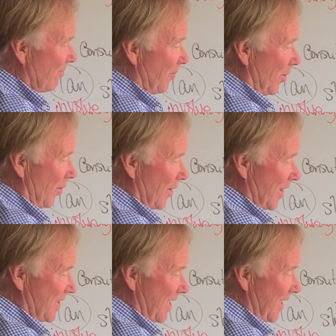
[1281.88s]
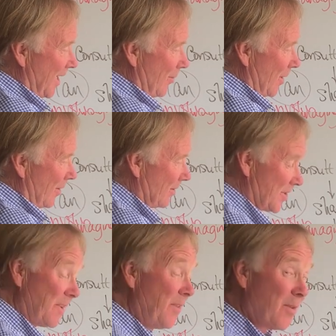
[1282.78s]
report as they go along.
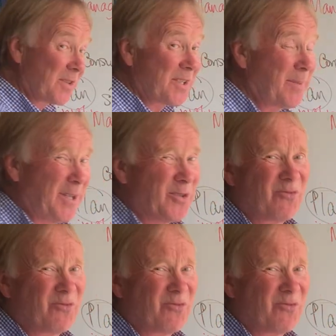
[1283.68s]
So if you've got somebody who's